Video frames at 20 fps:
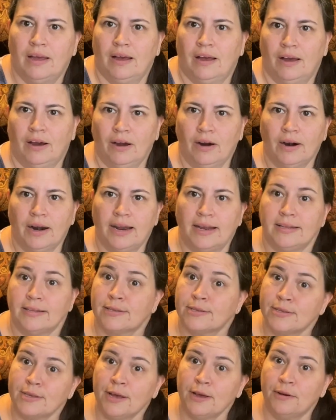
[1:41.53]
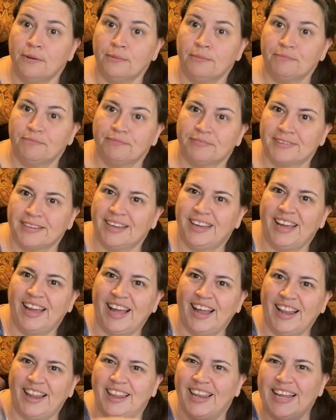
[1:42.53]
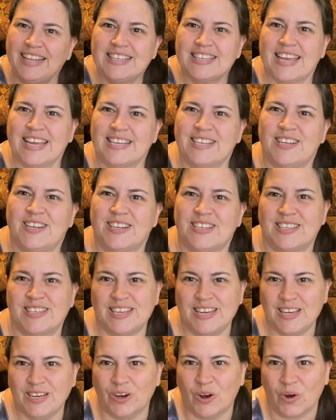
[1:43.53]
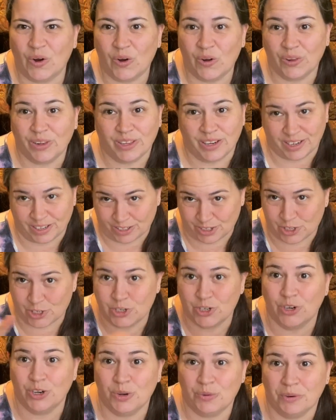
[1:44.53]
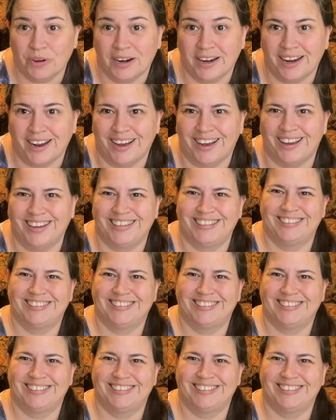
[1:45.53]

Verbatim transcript: All right, so let's get to the seed haul, and I'm going to show you what I got.